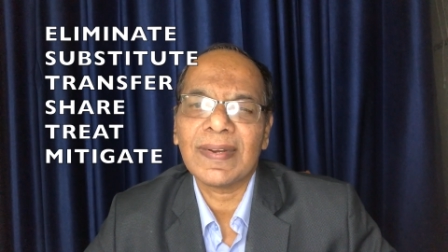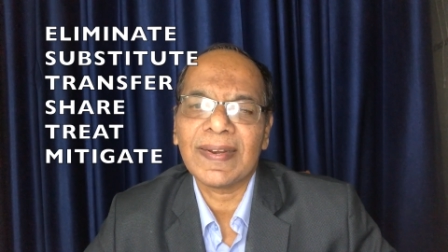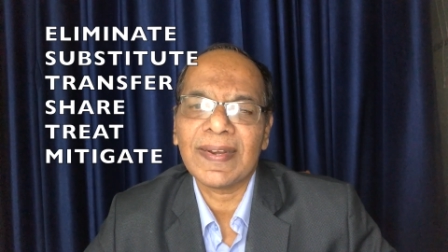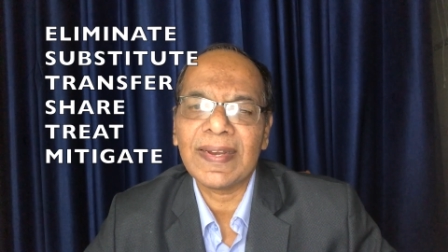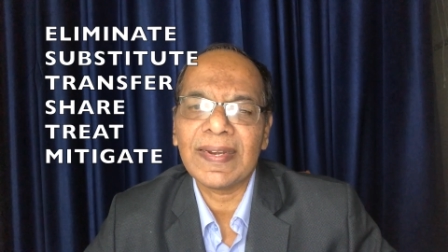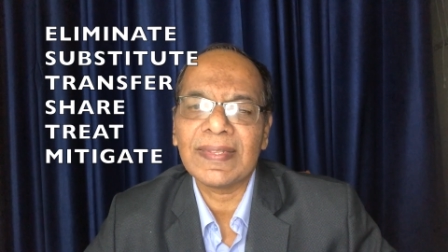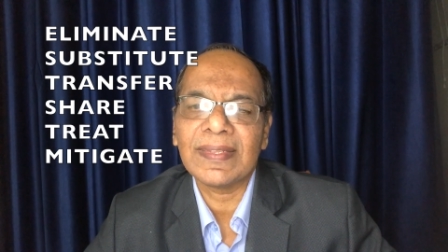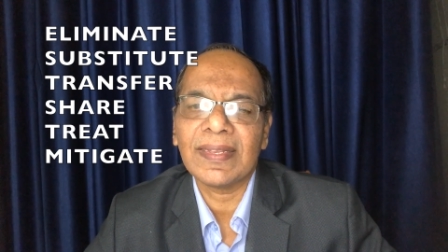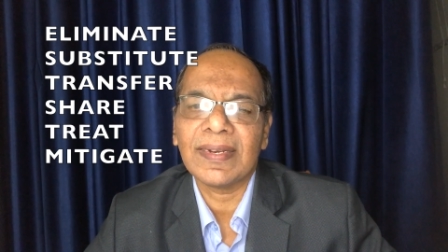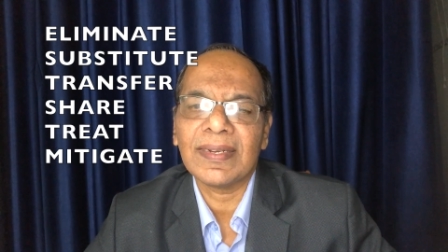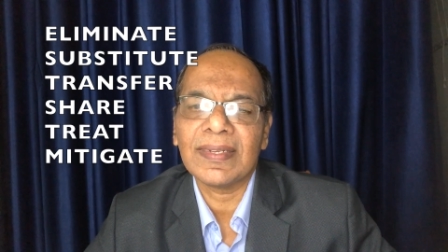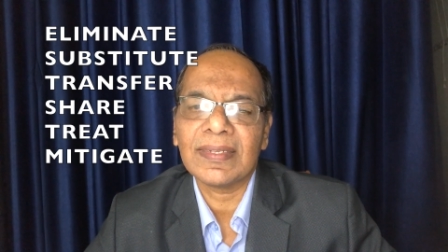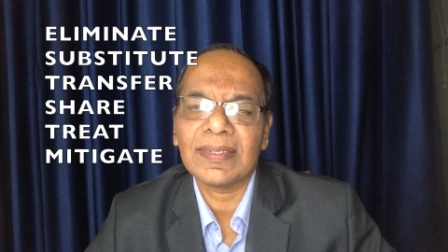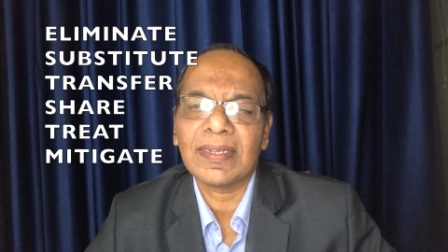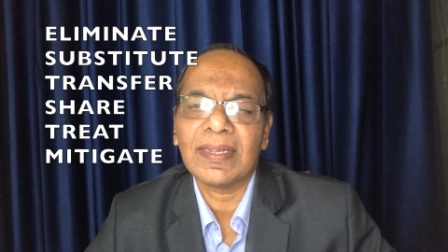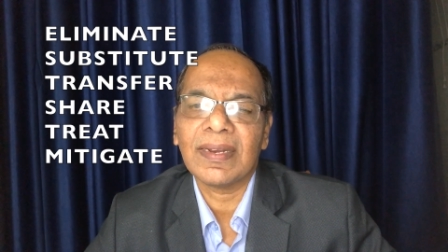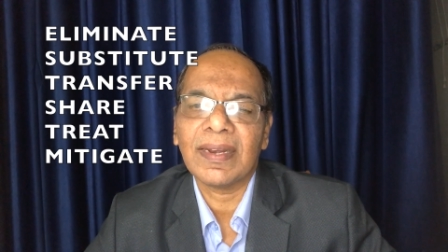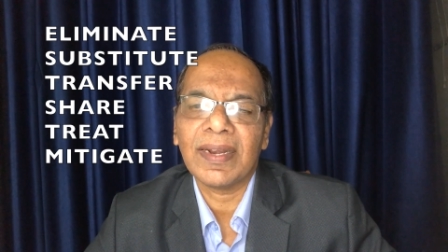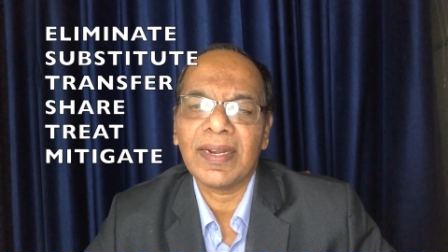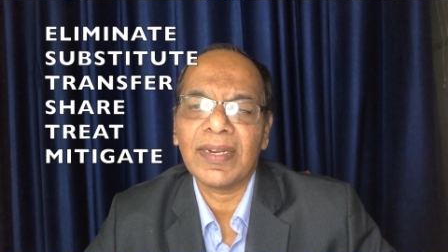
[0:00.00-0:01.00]
Treat the
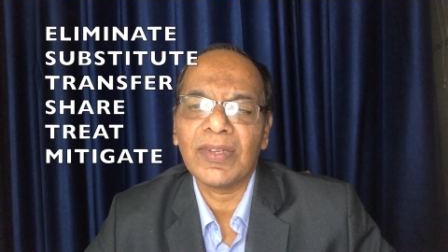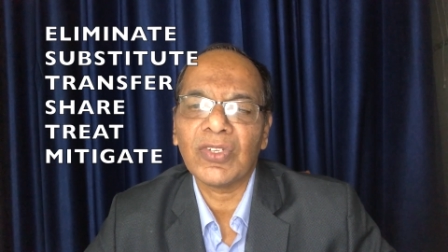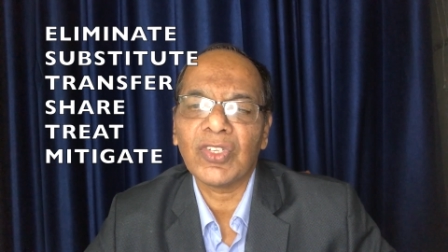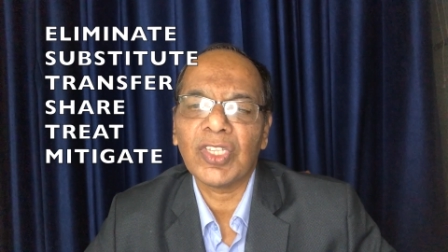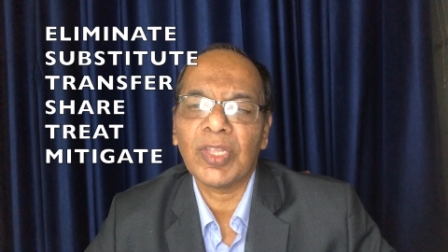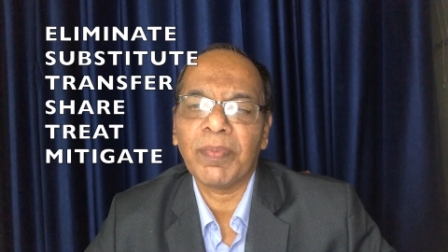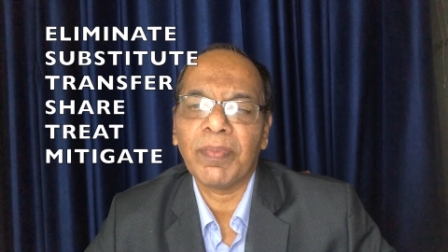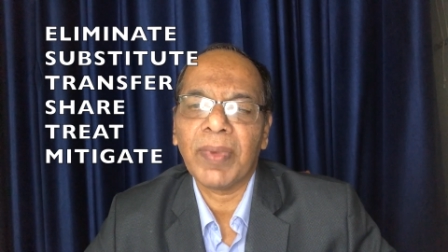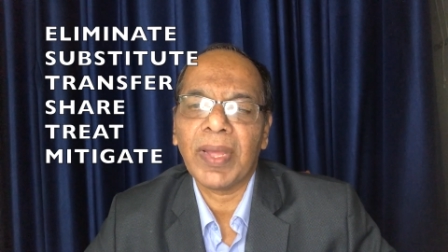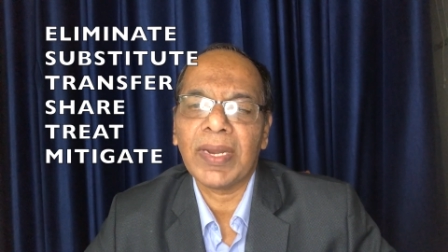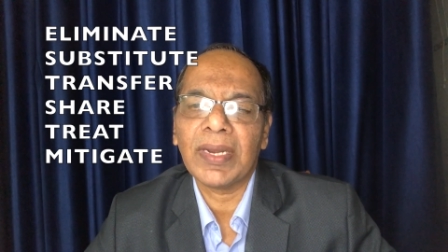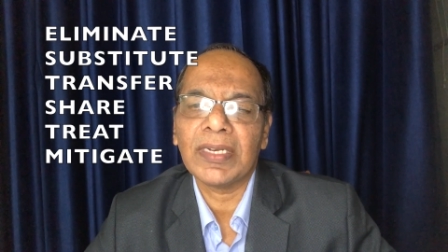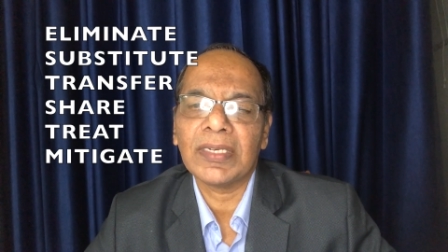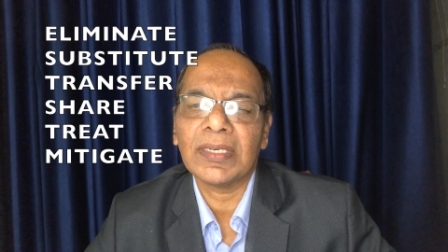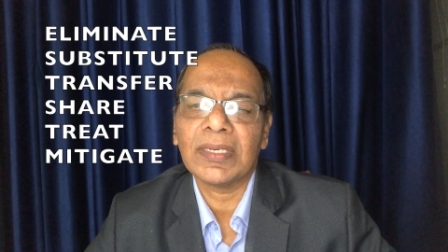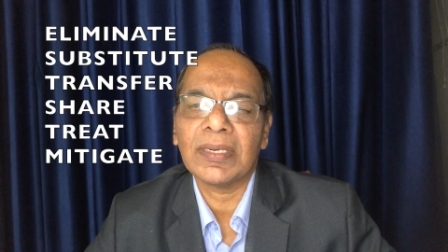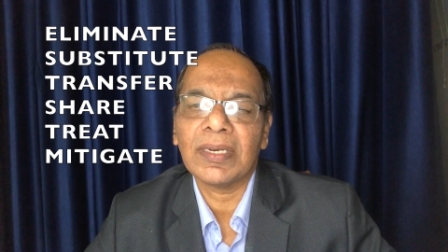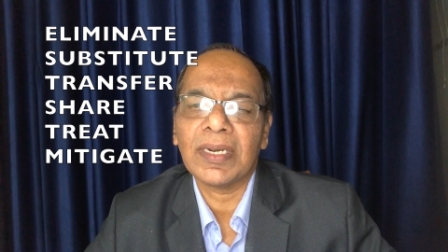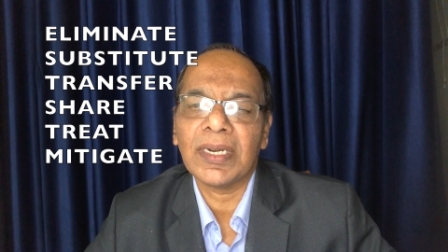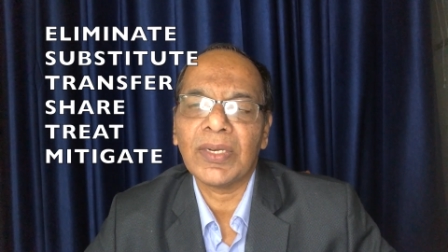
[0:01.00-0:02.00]
risk,
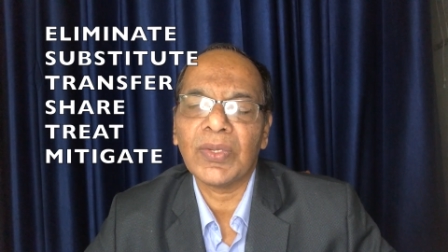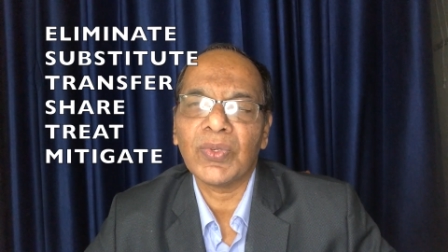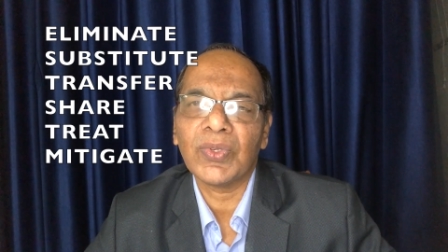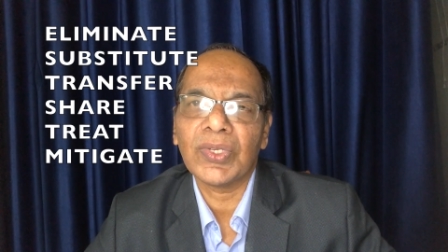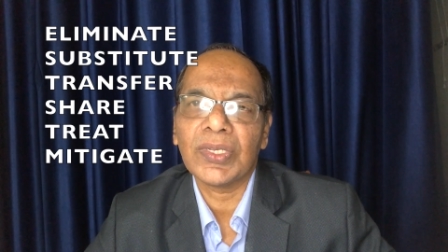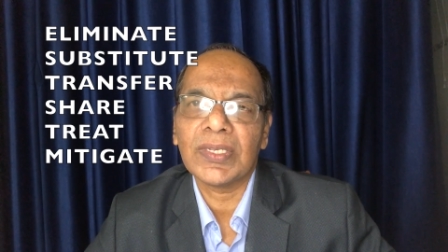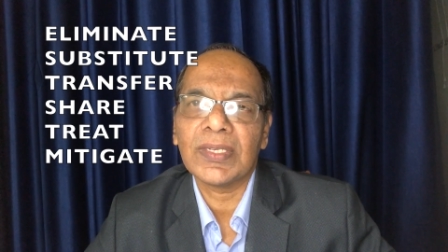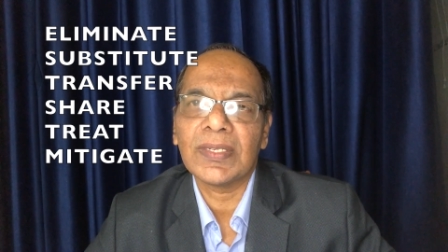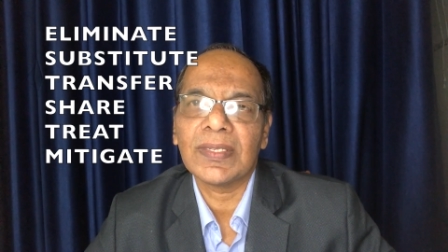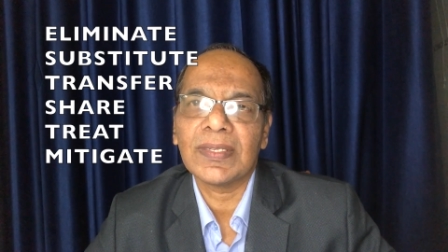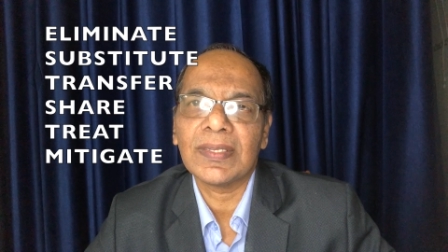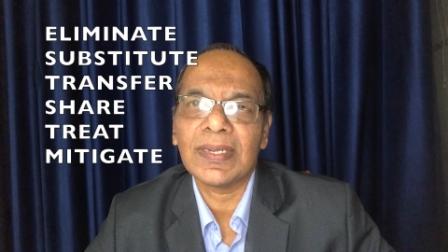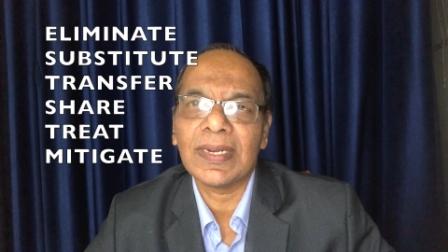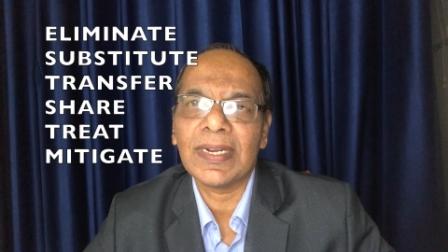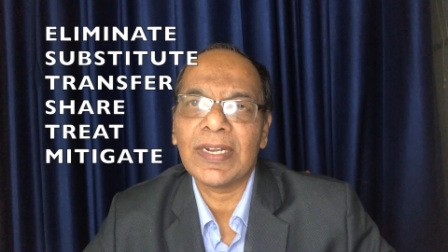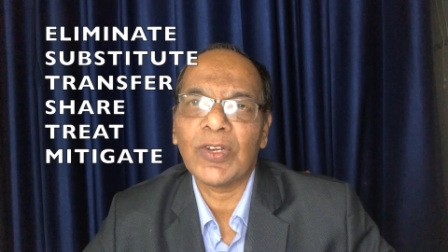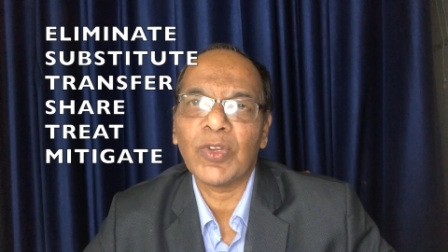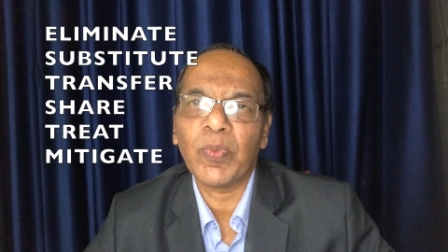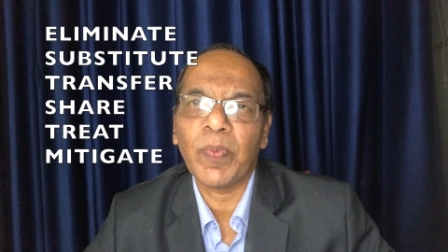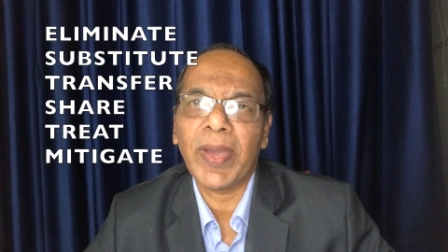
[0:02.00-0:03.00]
reduce
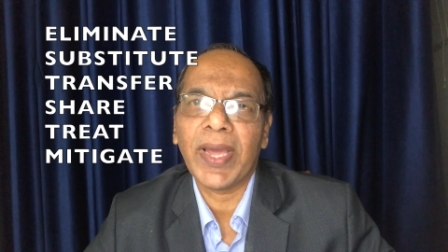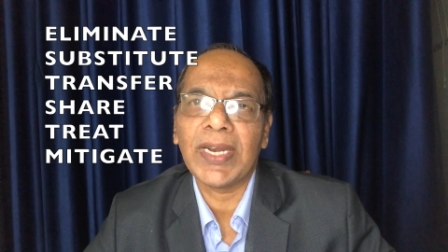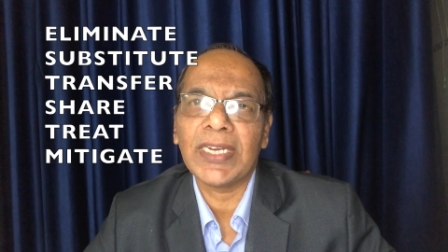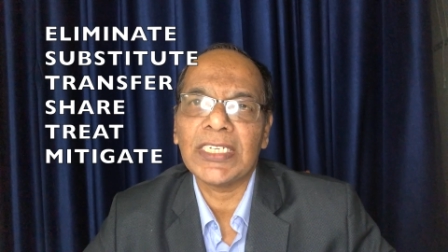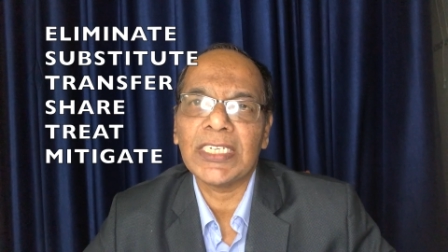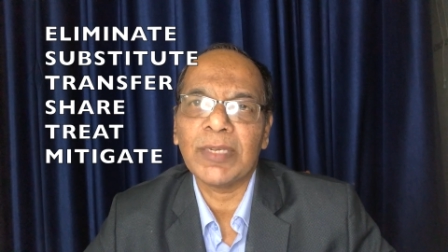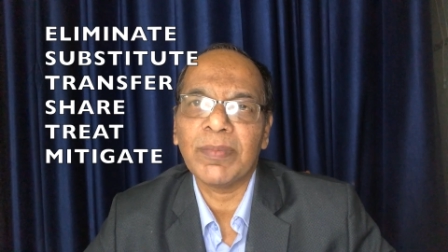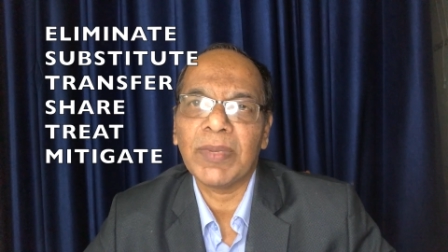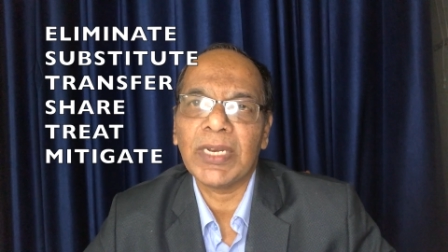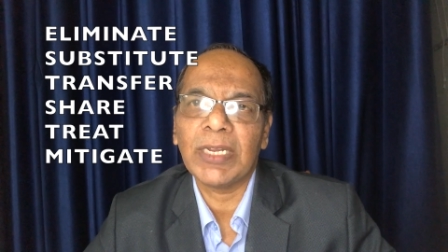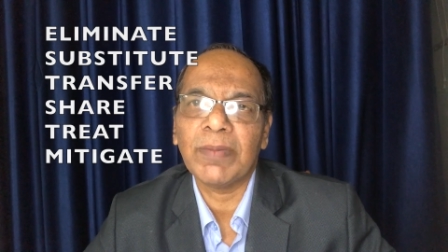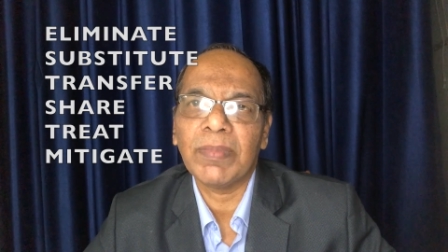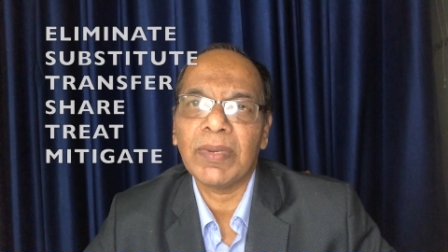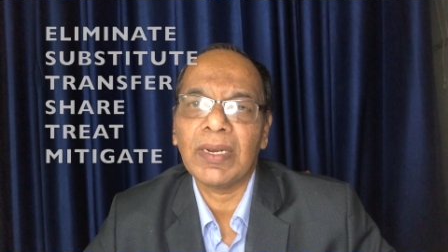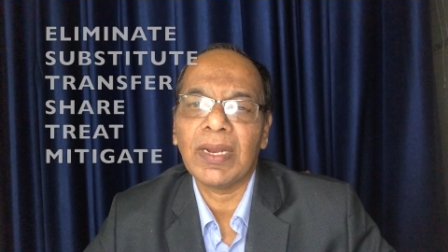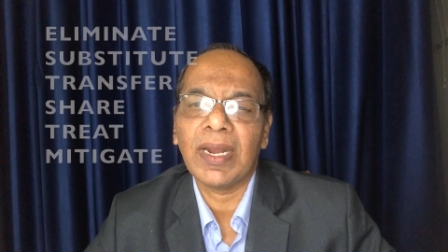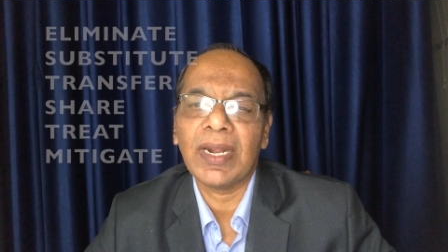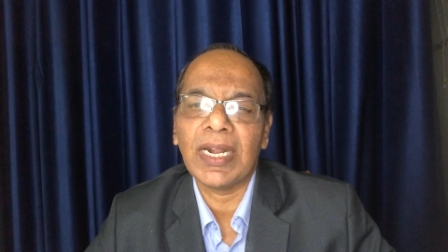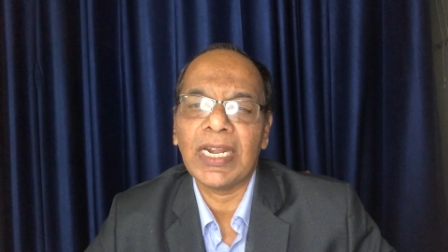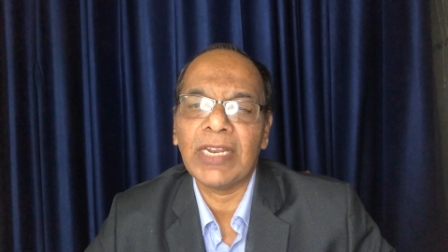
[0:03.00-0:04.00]
it to manageable level
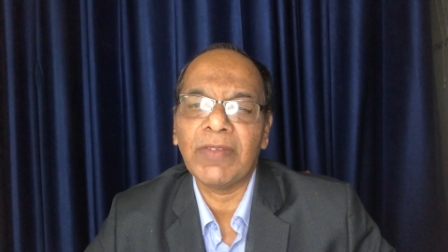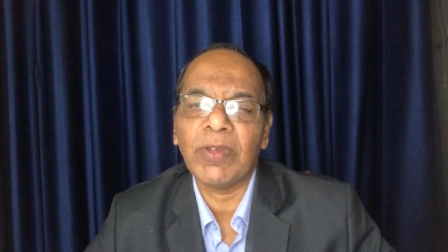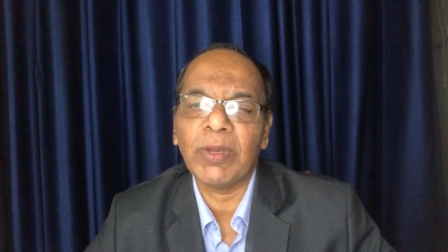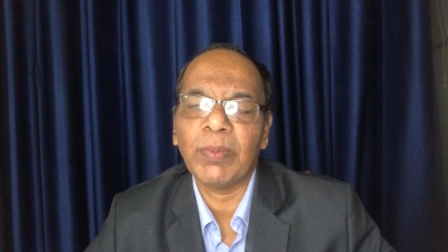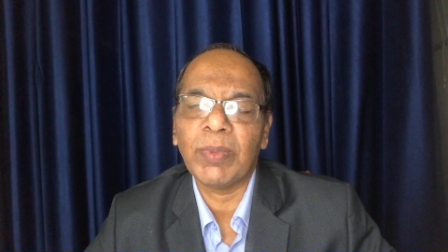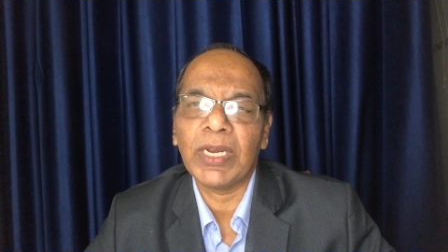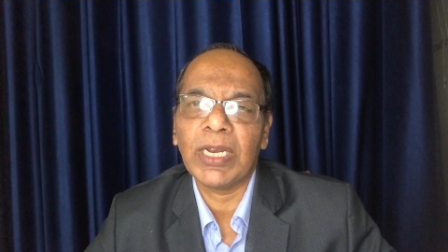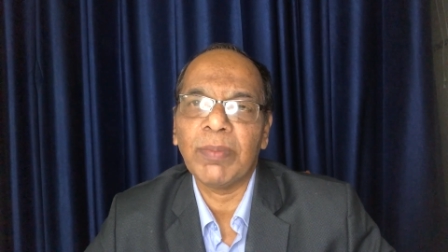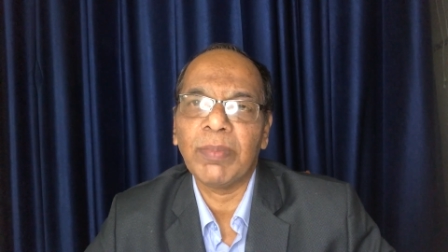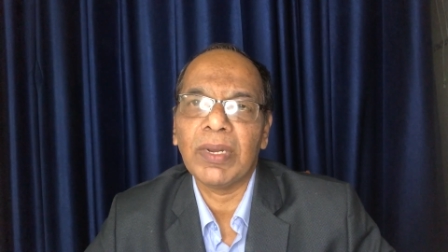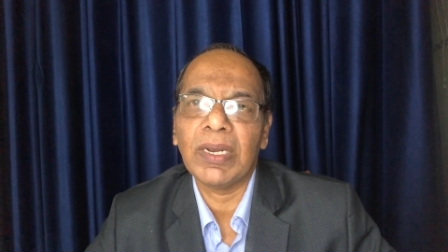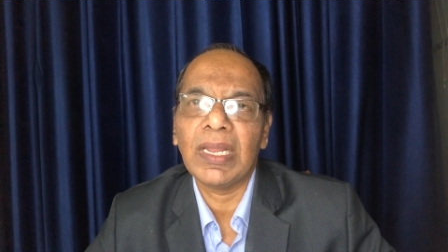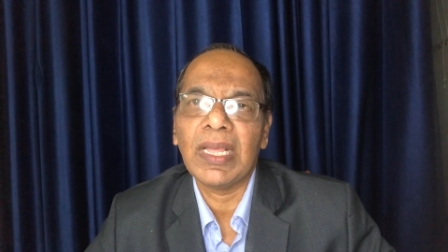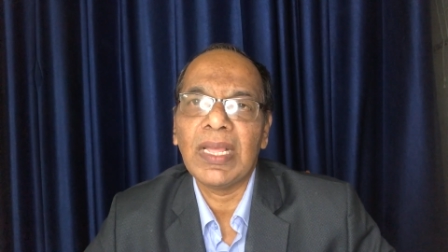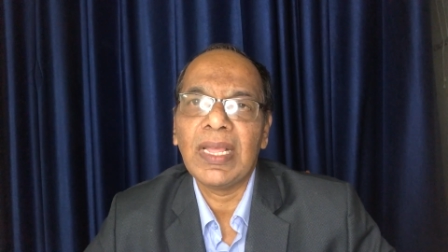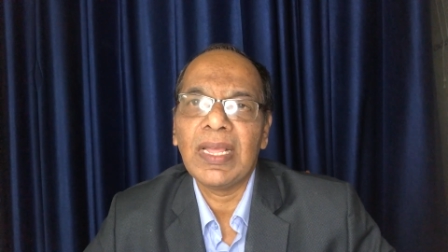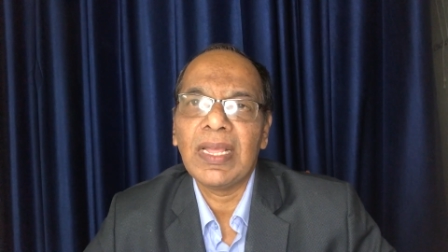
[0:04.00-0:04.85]
and livable level.